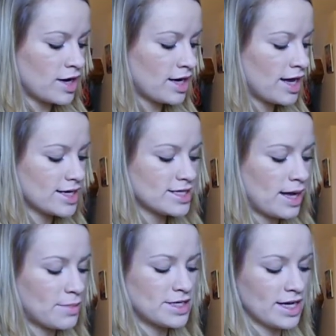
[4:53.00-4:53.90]
Really liked
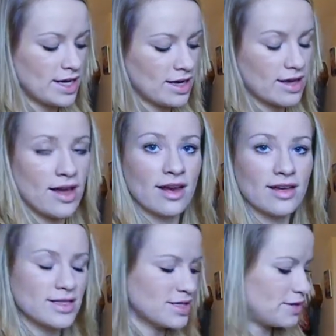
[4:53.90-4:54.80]
that particular
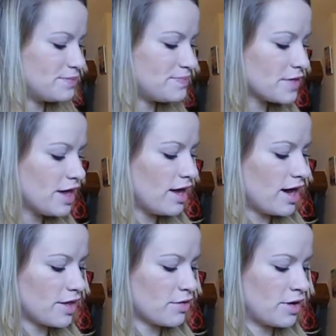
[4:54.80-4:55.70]
colour, so
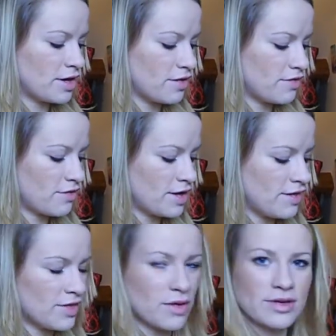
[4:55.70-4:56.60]
I thought I'd go for
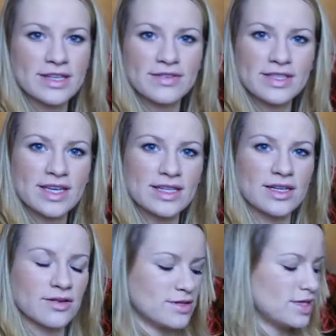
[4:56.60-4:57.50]
it. Even though we're different
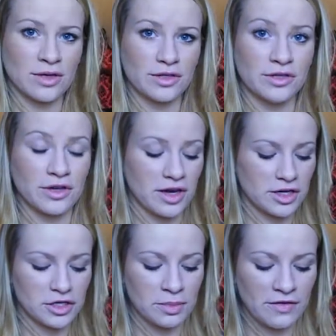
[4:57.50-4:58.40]
skin tones, this is not too
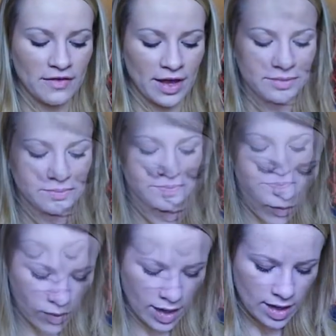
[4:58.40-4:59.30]
dark, it should be fine.
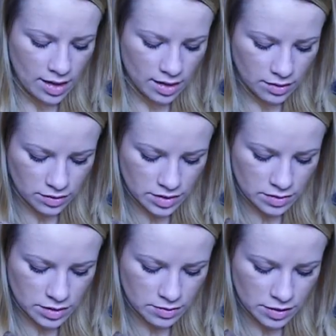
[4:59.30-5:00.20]
Wow,
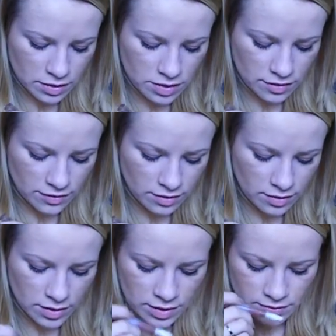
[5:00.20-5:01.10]
this one's
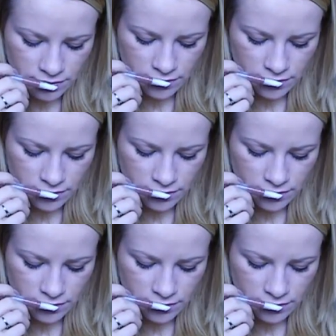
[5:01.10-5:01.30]
beautiful.